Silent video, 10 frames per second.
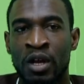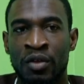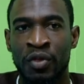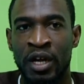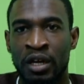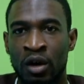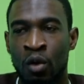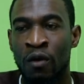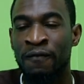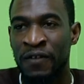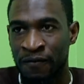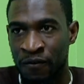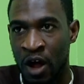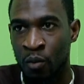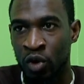then our fifth
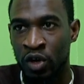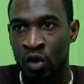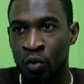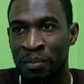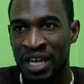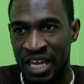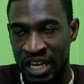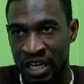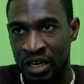form will now begin.